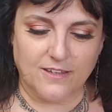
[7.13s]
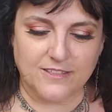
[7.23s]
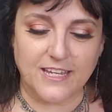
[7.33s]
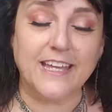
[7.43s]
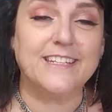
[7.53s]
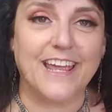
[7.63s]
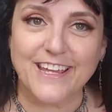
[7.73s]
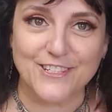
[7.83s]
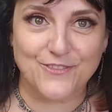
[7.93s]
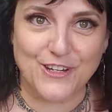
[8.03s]

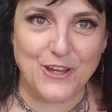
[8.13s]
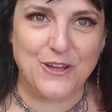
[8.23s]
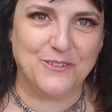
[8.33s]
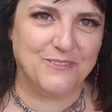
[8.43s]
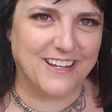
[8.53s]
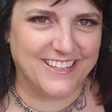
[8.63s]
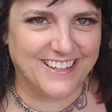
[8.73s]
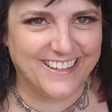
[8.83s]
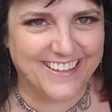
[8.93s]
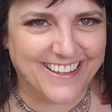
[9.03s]
Today's video,
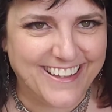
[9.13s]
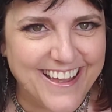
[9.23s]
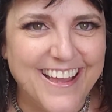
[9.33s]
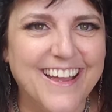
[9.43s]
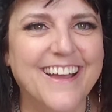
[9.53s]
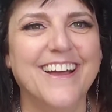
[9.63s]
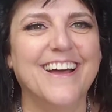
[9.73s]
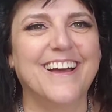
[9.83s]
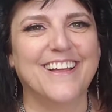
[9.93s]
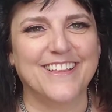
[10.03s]
I
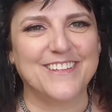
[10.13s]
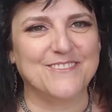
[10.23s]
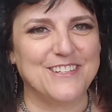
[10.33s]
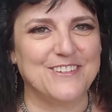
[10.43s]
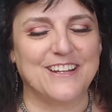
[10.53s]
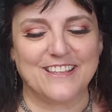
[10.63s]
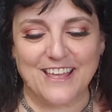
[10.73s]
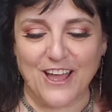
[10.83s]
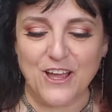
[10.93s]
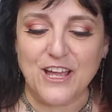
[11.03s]
lost my train of
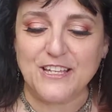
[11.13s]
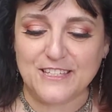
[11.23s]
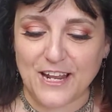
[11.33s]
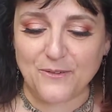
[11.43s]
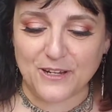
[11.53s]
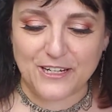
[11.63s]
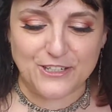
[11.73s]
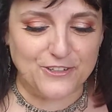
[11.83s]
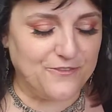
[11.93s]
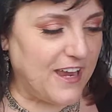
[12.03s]
thought. Today we're gonna
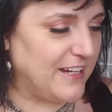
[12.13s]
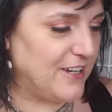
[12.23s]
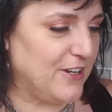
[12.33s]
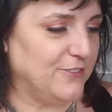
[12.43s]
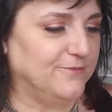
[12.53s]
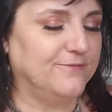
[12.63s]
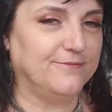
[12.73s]
do VineOh.